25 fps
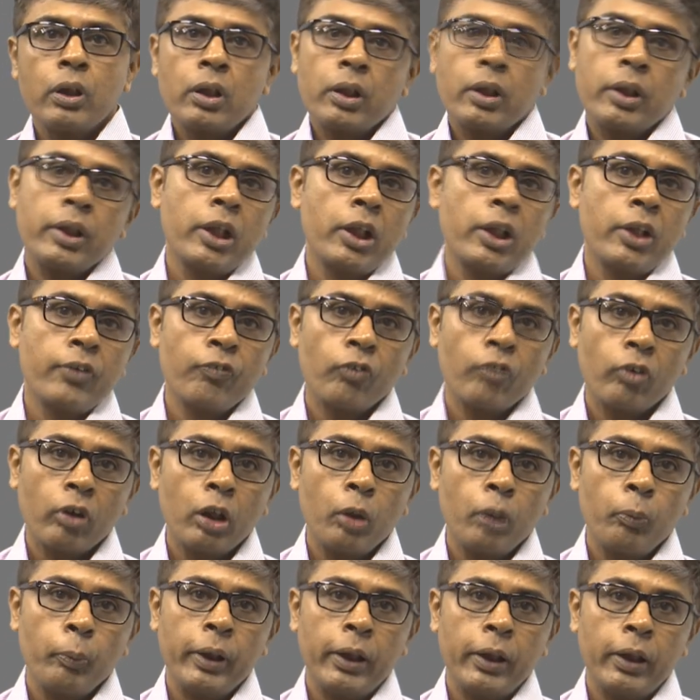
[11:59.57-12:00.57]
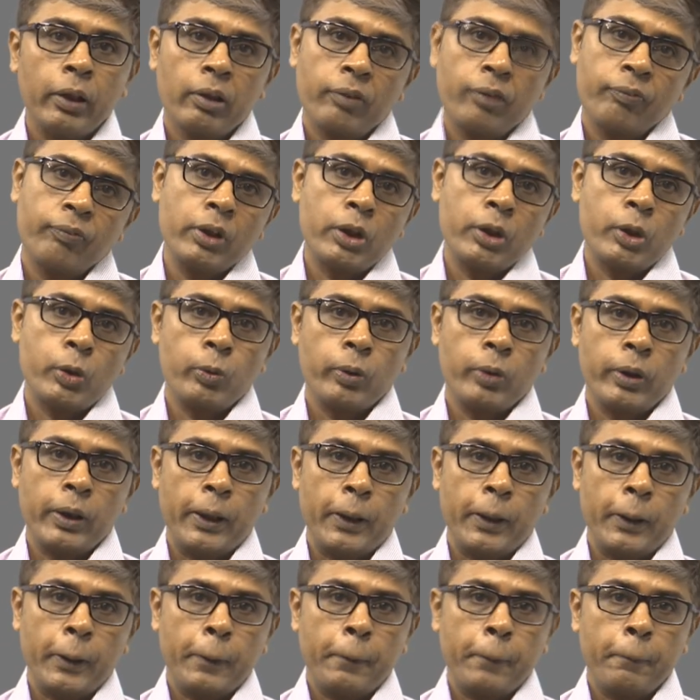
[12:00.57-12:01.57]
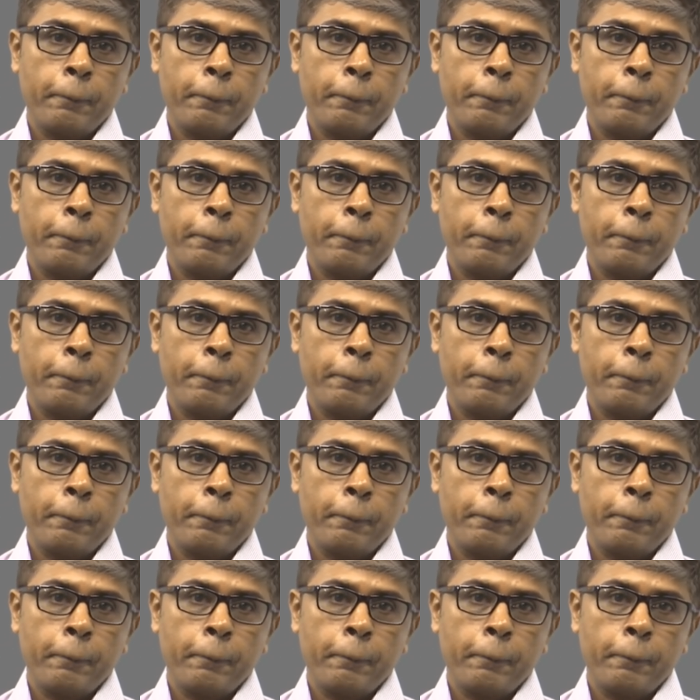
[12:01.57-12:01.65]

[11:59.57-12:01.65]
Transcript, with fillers: the involvement of the student.